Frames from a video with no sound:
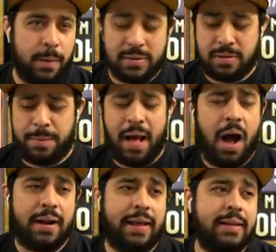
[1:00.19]
one, which to be
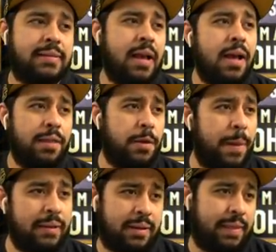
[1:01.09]
honest, they're
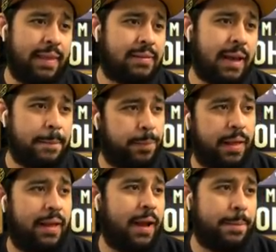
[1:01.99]
basically the same
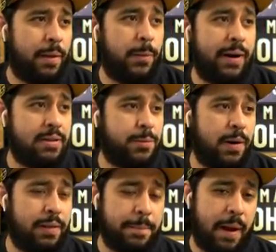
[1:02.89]
thing. I mean, one is
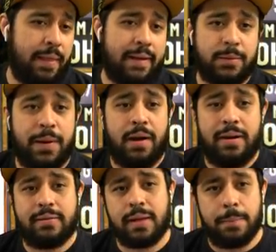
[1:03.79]
worth about like
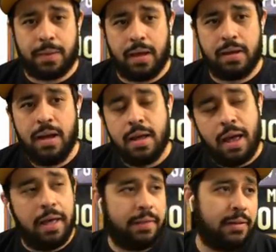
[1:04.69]
300 something,
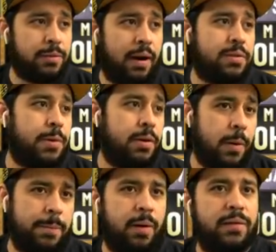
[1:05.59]
and this one is worth
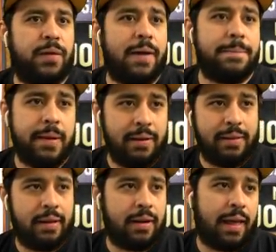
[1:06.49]
1.5
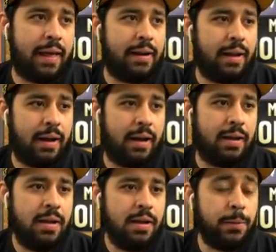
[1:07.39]
million, and
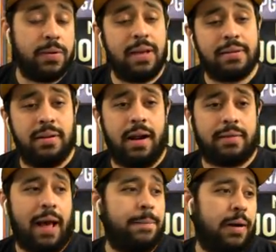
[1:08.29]
uh, which is actually
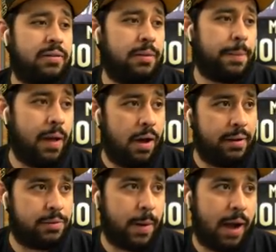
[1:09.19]
not that much to be
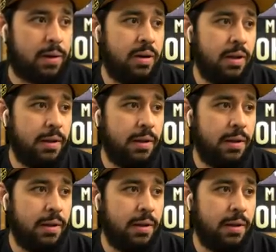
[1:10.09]
honest, wow.